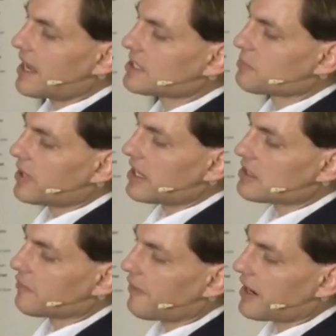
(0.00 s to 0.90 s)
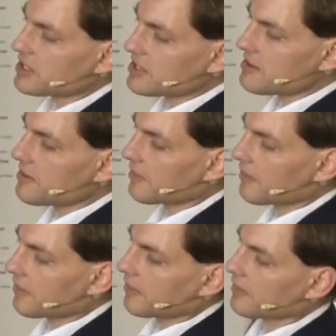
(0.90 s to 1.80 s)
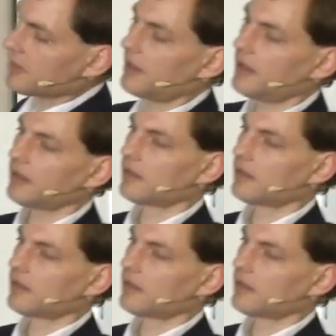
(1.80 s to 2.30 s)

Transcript: exponential function. Yeah?